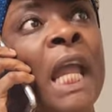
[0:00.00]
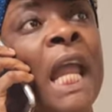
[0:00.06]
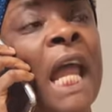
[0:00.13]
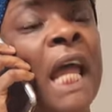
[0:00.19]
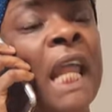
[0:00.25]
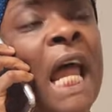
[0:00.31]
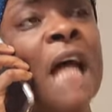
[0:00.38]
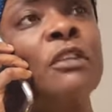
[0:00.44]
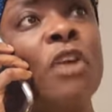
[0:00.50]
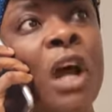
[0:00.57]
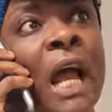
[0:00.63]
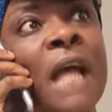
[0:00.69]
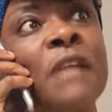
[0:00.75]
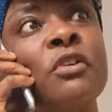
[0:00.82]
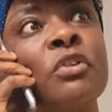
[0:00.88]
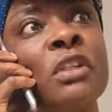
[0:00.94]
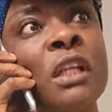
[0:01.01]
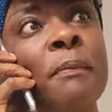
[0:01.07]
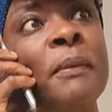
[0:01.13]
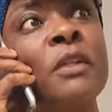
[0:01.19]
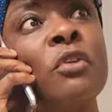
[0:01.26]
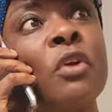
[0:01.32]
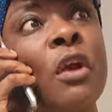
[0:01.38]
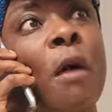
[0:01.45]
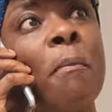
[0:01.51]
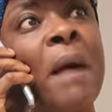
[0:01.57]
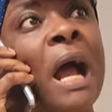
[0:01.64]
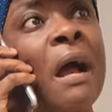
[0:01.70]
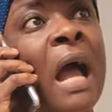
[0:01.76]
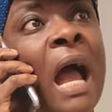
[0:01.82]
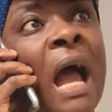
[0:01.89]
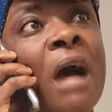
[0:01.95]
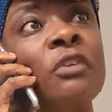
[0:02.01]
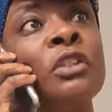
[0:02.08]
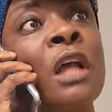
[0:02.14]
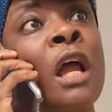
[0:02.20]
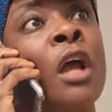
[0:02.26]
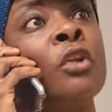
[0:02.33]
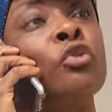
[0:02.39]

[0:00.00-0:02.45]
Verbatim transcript: And as long as you sleep into your mom house,